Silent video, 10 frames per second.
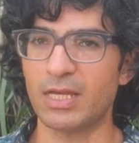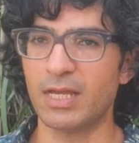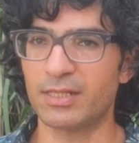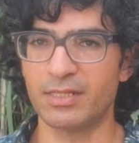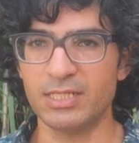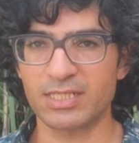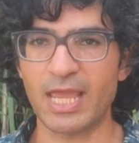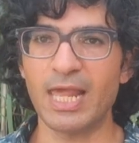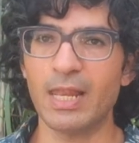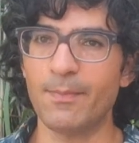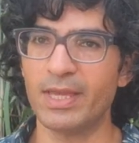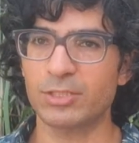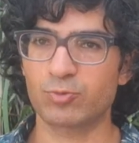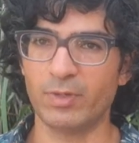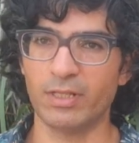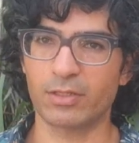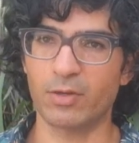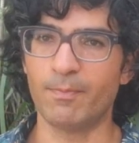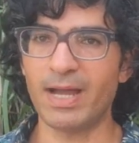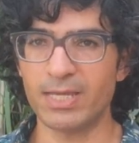and these elements will
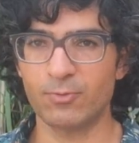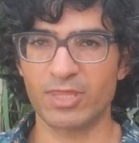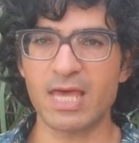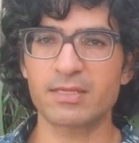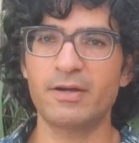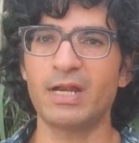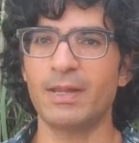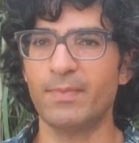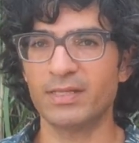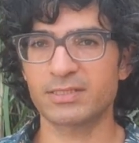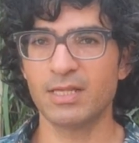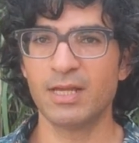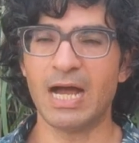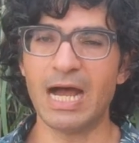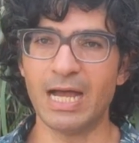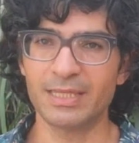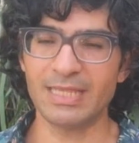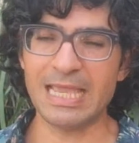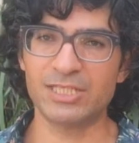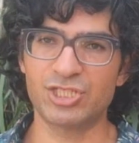combine with other elements and
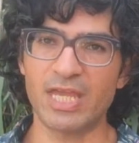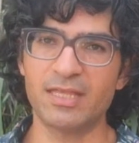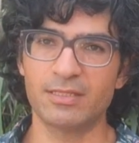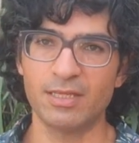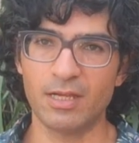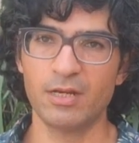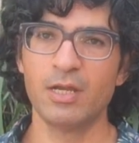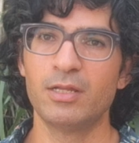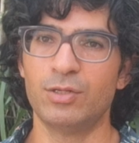engender